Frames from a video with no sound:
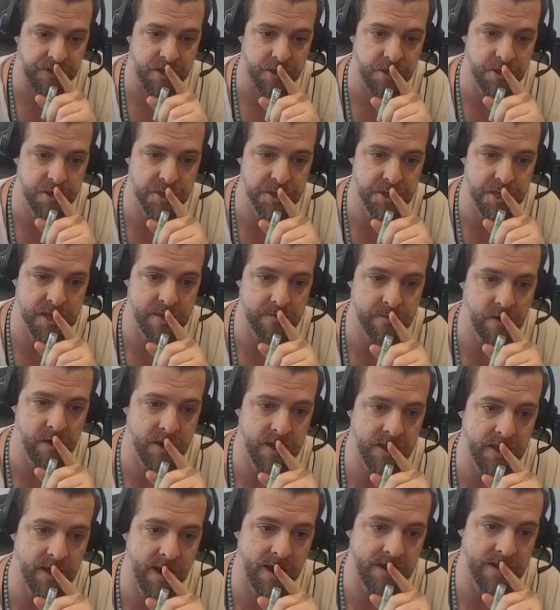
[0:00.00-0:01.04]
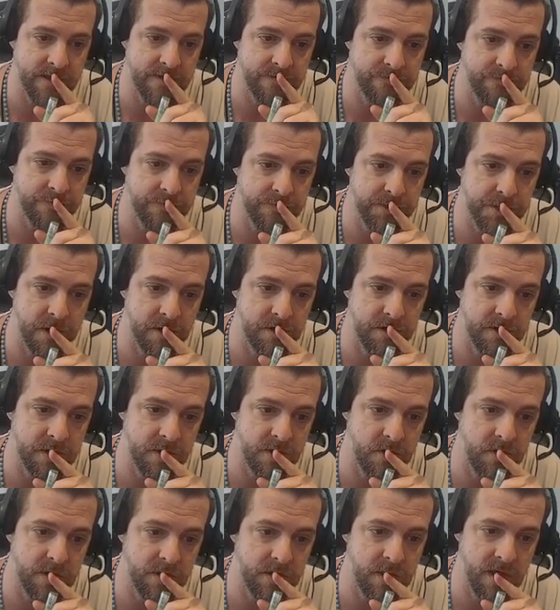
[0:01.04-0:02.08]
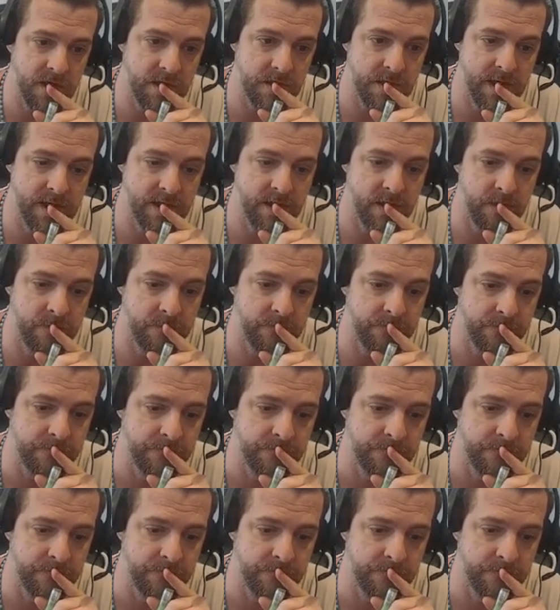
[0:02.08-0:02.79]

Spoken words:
So see, I've already got it. It's already going a lot now.